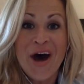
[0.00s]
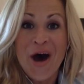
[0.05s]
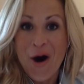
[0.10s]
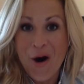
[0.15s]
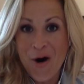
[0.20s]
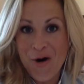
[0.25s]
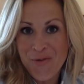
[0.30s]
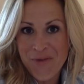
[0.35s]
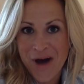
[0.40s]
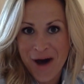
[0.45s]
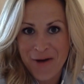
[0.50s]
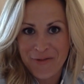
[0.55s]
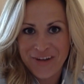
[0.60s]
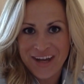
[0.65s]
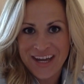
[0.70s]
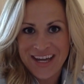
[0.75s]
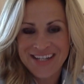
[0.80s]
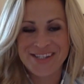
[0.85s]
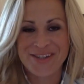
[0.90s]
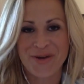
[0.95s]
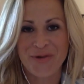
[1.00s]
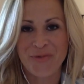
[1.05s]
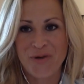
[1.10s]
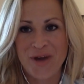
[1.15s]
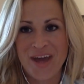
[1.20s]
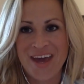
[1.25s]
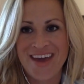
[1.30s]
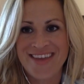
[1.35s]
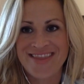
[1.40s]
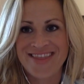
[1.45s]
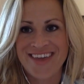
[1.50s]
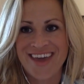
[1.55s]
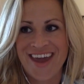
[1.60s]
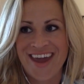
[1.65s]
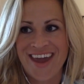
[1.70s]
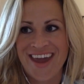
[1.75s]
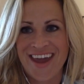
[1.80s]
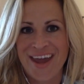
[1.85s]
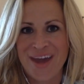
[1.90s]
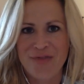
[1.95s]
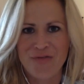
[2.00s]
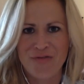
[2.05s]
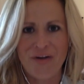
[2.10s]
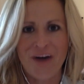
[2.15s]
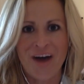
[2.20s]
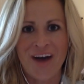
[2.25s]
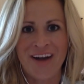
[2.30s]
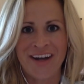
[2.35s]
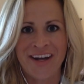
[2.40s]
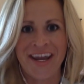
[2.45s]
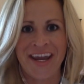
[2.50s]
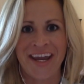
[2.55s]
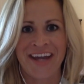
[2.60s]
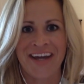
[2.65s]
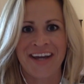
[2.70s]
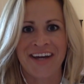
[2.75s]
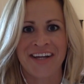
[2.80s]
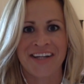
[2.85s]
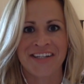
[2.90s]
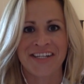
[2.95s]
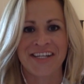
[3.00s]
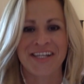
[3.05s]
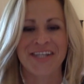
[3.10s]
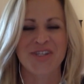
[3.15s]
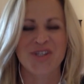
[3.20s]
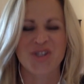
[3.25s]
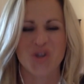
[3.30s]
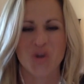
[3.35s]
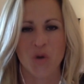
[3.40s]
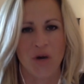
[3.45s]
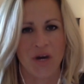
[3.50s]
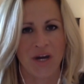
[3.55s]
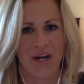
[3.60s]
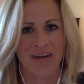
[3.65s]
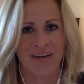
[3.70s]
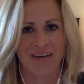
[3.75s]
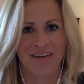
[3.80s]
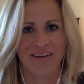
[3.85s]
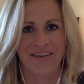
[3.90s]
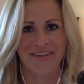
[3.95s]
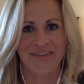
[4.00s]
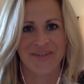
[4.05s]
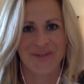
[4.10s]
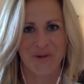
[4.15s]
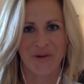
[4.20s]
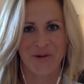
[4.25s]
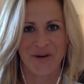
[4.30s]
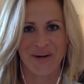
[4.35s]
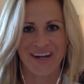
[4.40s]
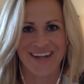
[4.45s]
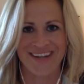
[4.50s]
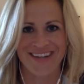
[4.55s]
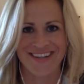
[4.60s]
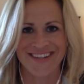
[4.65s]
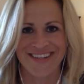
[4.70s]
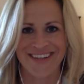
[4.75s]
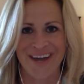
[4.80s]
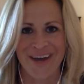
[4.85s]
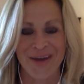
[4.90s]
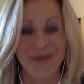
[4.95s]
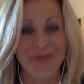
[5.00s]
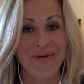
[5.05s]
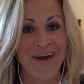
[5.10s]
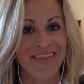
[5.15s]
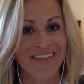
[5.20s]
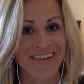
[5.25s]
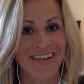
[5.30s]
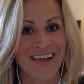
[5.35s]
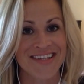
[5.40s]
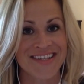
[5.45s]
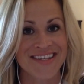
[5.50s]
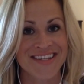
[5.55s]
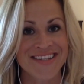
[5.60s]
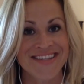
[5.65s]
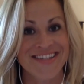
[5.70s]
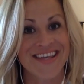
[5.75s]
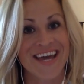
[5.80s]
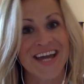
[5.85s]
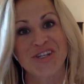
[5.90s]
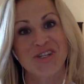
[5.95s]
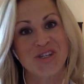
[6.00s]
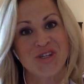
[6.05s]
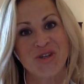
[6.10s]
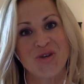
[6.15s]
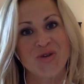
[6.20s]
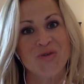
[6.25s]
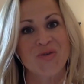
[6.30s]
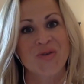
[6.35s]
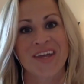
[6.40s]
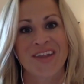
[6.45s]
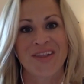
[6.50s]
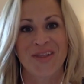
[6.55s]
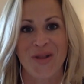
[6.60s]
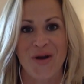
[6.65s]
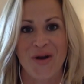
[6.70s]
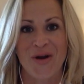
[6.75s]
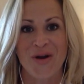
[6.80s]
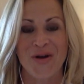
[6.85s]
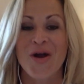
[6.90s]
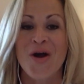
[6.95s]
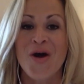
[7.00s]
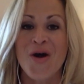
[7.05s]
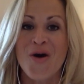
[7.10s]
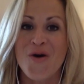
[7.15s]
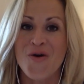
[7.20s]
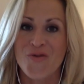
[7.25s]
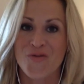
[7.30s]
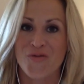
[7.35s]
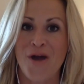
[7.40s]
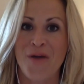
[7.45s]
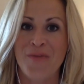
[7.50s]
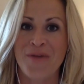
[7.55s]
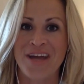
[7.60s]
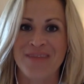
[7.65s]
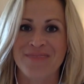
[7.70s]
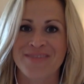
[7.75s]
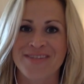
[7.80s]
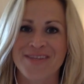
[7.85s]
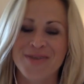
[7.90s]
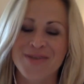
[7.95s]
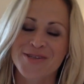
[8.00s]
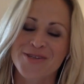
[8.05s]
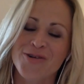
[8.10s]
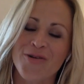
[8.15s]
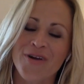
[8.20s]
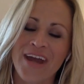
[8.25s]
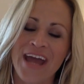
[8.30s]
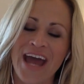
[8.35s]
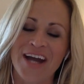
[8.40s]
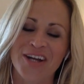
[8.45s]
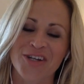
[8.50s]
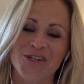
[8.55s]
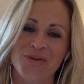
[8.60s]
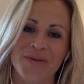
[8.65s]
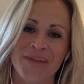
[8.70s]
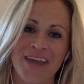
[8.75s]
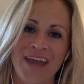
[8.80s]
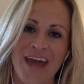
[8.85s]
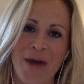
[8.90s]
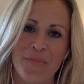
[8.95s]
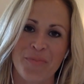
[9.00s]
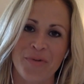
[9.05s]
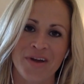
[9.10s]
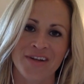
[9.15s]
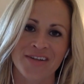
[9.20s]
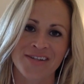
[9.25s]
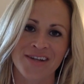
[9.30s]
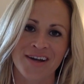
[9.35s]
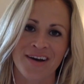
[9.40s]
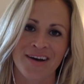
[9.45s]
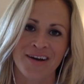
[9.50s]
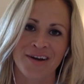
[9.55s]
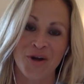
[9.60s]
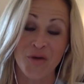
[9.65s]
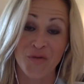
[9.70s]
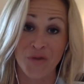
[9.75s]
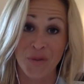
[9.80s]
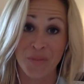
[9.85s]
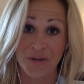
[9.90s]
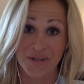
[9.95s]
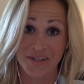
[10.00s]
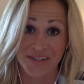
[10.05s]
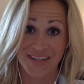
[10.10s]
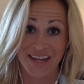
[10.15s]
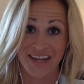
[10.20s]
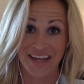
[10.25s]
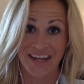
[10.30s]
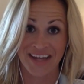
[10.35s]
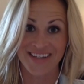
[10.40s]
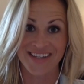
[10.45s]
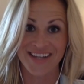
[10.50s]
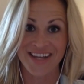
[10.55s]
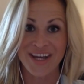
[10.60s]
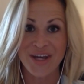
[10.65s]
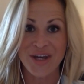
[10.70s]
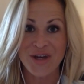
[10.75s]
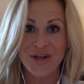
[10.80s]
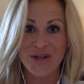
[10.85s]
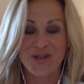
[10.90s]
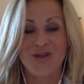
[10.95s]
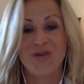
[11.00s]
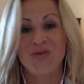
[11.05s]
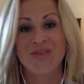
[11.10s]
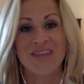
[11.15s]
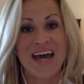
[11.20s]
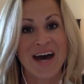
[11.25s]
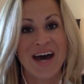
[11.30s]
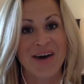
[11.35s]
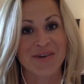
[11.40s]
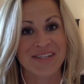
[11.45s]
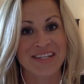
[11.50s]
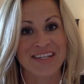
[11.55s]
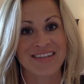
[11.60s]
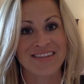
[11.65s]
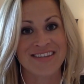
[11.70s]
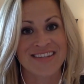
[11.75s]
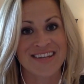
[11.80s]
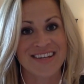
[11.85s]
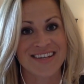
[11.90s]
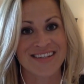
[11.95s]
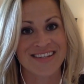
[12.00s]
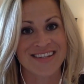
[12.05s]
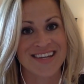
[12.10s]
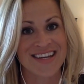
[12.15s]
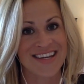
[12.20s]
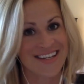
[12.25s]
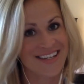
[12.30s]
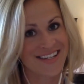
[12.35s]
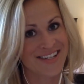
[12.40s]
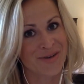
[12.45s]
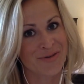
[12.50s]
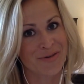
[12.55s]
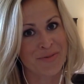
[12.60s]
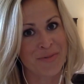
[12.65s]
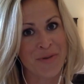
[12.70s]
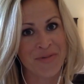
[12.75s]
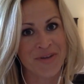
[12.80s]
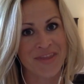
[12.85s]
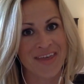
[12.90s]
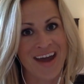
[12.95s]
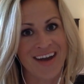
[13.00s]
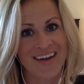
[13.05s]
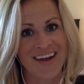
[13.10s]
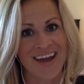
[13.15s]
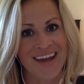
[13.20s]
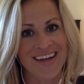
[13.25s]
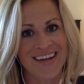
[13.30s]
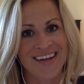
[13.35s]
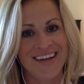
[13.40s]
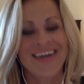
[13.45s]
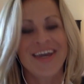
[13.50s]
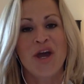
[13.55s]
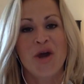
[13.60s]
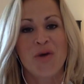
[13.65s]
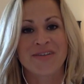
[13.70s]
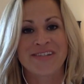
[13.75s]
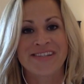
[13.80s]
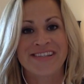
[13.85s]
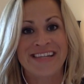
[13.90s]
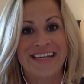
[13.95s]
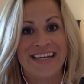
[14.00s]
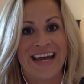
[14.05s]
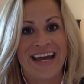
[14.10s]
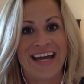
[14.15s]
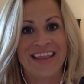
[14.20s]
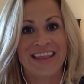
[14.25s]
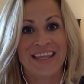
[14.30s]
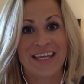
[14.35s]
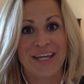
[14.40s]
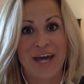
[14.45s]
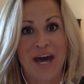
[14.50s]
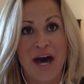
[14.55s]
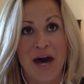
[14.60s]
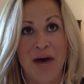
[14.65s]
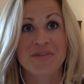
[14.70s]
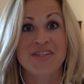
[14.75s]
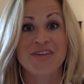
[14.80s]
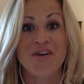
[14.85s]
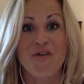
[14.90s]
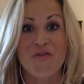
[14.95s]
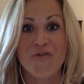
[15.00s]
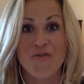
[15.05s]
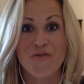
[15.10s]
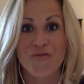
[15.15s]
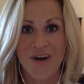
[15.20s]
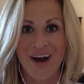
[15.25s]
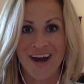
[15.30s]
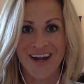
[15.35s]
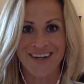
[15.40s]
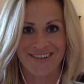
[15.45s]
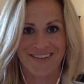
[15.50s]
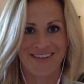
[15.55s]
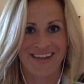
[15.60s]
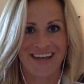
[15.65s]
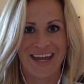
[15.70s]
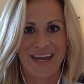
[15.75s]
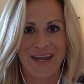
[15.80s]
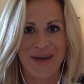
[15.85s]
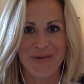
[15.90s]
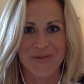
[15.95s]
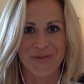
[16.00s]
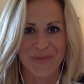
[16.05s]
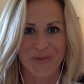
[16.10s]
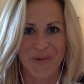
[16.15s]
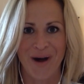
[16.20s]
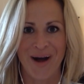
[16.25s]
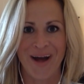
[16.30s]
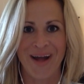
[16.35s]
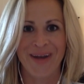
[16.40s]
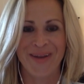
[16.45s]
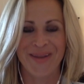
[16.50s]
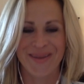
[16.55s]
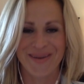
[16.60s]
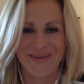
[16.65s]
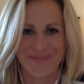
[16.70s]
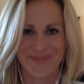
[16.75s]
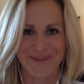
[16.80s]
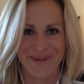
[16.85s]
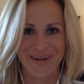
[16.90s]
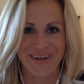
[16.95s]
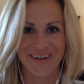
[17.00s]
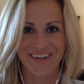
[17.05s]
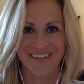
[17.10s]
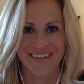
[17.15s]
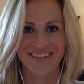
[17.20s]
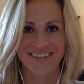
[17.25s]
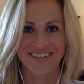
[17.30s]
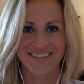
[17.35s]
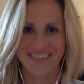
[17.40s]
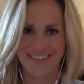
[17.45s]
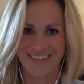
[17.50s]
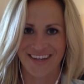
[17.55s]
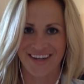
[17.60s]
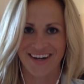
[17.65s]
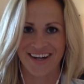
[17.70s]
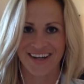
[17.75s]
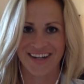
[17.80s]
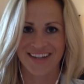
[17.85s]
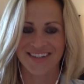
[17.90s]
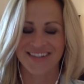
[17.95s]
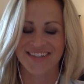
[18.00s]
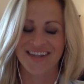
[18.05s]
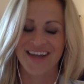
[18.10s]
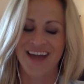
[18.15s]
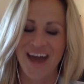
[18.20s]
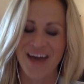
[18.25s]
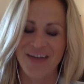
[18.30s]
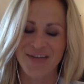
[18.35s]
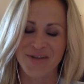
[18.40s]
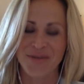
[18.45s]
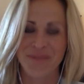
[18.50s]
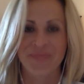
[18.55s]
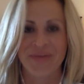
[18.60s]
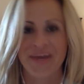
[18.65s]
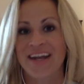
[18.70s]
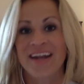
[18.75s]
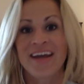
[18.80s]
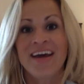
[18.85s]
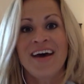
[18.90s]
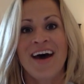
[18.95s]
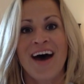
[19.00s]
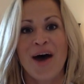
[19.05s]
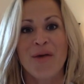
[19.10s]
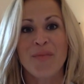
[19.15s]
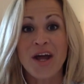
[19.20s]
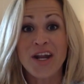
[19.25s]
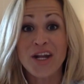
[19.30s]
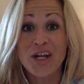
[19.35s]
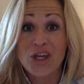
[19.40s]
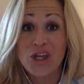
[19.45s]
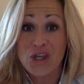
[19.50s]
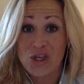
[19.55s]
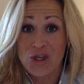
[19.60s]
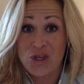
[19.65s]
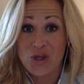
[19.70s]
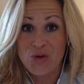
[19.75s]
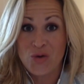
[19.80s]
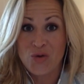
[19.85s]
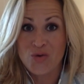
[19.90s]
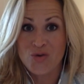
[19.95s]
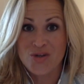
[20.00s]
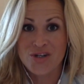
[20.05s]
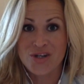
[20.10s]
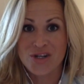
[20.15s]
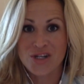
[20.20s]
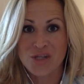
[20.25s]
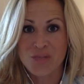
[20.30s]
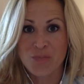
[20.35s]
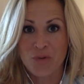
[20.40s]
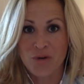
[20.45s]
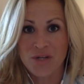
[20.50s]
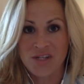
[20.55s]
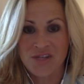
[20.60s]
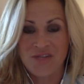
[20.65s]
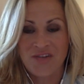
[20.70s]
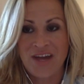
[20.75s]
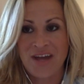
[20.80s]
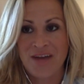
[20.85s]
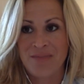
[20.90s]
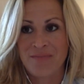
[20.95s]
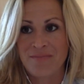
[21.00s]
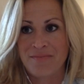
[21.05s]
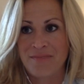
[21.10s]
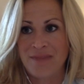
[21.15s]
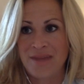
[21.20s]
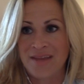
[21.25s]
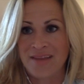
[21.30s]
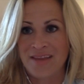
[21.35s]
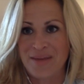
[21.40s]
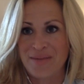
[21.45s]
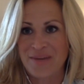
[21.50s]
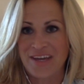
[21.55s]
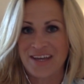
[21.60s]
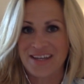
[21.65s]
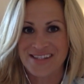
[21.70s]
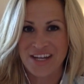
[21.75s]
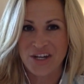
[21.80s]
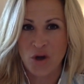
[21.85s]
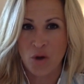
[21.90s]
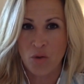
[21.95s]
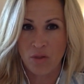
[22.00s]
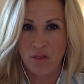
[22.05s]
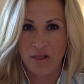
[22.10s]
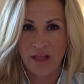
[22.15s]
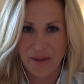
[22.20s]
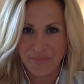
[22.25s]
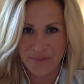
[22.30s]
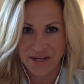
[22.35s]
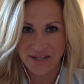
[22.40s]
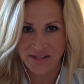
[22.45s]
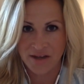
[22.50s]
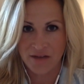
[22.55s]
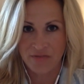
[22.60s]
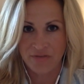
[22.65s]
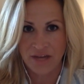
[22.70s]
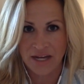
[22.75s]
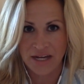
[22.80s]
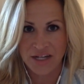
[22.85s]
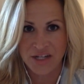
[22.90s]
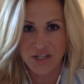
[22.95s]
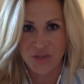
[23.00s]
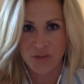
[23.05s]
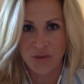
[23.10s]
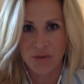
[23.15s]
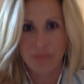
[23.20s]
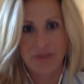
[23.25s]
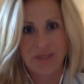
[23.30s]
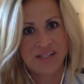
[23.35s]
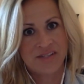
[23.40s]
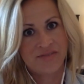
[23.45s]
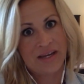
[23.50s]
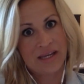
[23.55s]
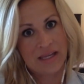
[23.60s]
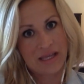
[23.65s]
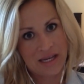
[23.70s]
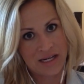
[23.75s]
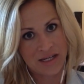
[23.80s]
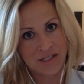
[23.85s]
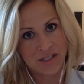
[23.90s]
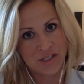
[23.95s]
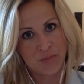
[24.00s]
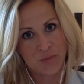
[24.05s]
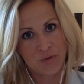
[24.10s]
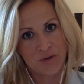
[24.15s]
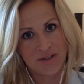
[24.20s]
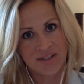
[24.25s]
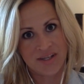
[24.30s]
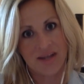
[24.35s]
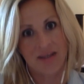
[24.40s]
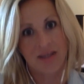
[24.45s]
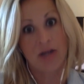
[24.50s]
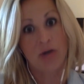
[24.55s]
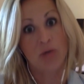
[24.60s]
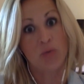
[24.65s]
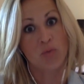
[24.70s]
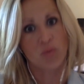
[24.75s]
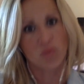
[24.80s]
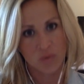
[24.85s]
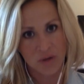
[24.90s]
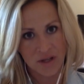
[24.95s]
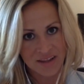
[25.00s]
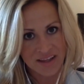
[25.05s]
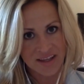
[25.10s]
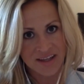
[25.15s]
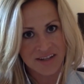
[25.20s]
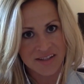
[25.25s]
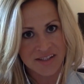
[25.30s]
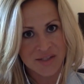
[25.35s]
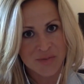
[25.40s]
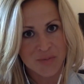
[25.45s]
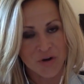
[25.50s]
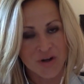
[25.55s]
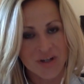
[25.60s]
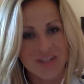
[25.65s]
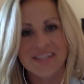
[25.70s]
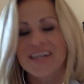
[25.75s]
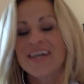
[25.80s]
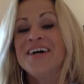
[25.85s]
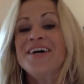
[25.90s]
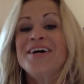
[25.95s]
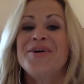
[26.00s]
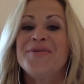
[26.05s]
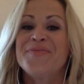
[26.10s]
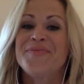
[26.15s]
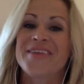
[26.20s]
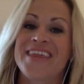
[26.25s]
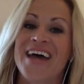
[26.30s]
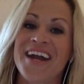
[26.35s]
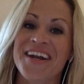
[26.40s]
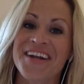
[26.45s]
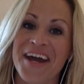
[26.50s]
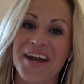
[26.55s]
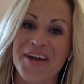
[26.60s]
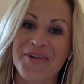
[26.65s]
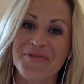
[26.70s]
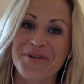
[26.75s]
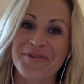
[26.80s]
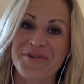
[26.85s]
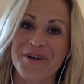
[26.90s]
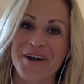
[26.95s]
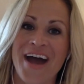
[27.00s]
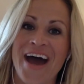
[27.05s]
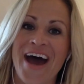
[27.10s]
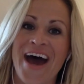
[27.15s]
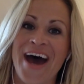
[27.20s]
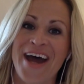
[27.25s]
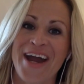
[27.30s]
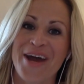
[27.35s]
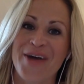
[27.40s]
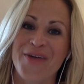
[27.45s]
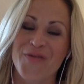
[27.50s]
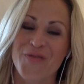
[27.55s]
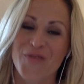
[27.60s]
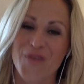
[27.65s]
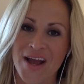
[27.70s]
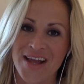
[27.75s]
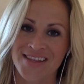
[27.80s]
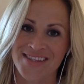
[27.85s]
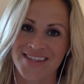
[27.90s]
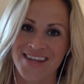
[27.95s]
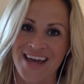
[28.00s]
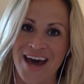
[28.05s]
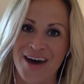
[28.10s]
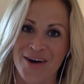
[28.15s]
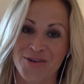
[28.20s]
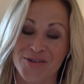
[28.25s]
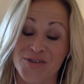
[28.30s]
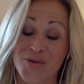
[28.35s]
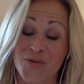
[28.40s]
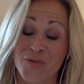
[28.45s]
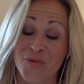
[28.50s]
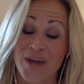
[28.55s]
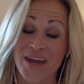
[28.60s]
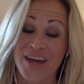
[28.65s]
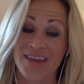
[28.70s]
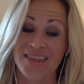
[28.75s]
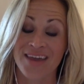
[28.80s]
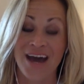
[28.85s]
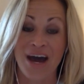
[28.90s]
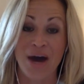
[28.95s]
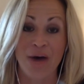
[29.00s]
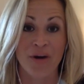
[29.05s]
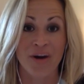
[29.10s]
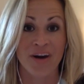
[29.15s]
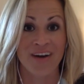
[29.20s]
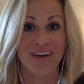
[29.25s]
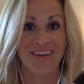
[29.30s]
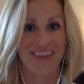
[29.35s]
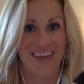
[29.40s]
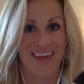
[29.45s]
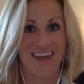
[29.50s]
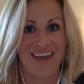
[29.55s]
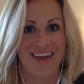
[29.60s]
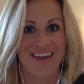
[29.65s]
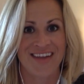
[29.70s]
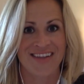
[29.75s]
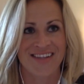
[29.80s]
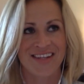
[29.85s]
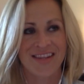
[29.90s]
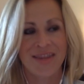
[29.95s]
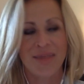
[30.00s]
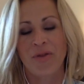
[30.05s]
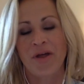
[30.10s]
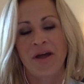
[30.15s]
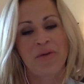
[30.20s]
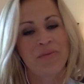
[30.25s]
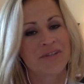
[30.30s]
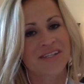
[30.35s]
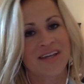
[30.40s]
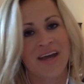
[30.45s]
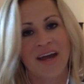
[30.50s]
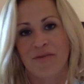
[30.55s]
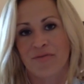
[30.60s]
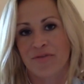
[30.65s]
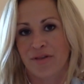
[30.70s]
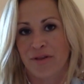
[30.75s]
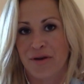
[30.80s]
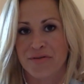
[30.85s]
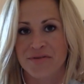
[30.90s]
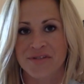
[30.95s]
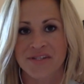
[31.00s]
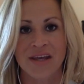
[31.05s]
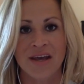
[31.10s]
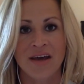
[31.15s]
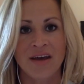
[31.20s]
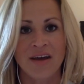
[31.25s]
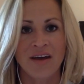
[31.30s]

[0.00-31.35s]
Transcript: home office with a fun and historic story to tell you and the lessons that you can learn from it. So the story actually happened on November 2nd, 2016. Do you remember that night? It was the night the Cubs finally won the World Series. Now, I have to admit, I'm not a huge sports fan, mainly because I don't let myself get into it, because if I get into sports, I get really into sports. But that night, we were at a friend's house with our kids, and the plan was kind of loose.